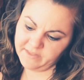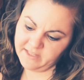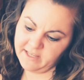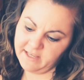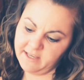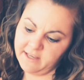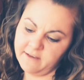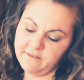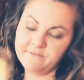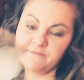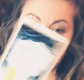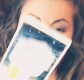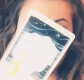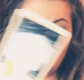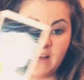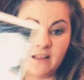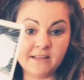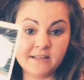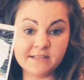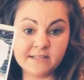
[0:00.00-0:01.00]
King of
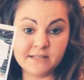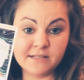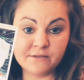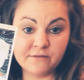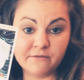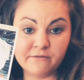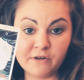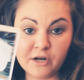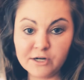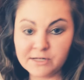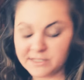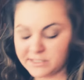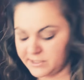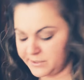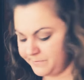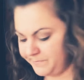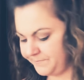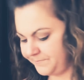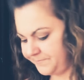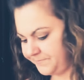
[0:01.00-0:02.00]
Chalice is
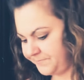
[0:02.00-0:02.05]
reversed.